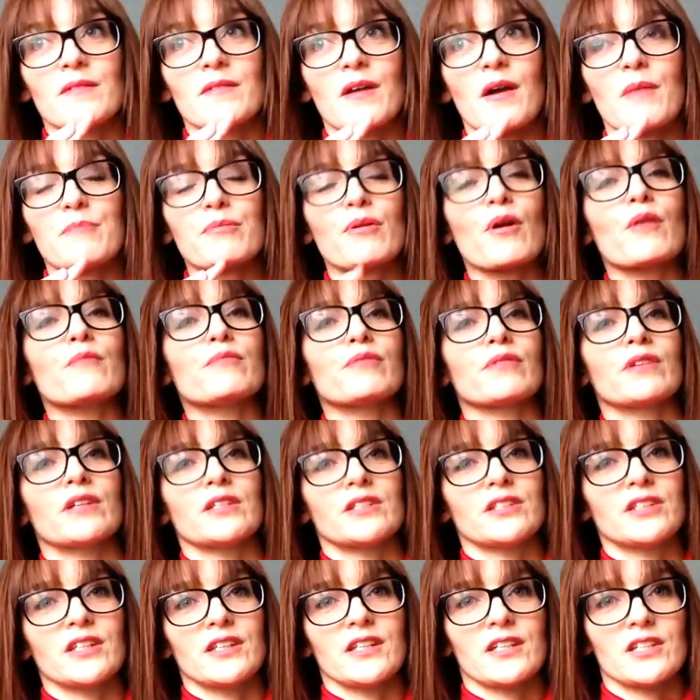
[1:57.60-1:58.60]

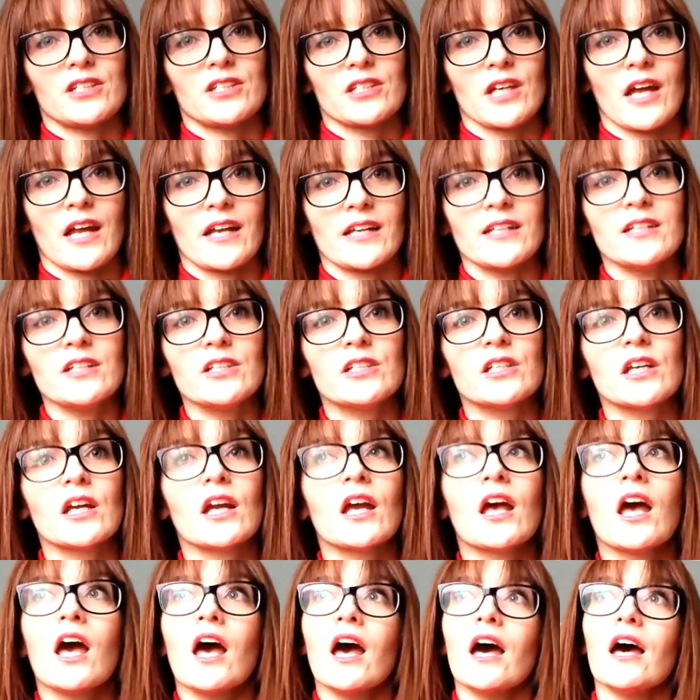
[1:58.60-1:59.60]
appropriate to this challenge,
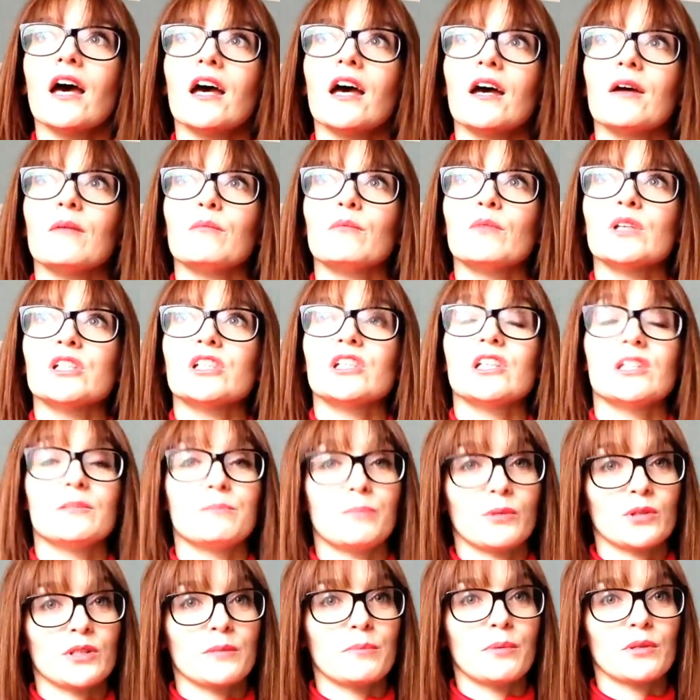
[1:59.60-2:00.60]
um, which is
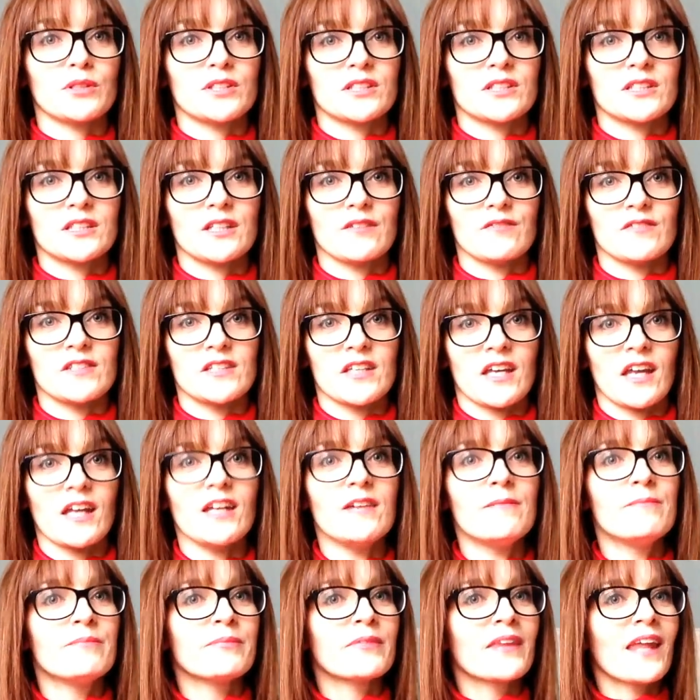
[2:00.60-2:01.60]
body
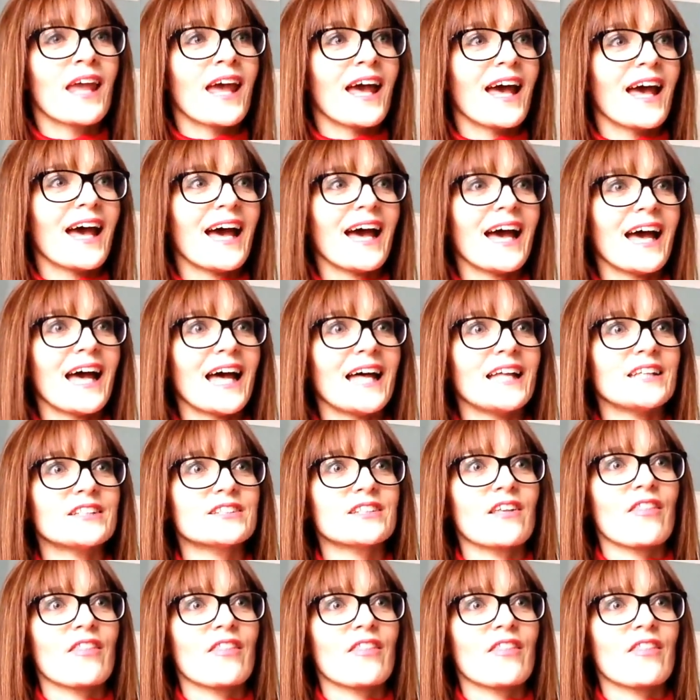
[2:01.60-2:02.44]
positivity. And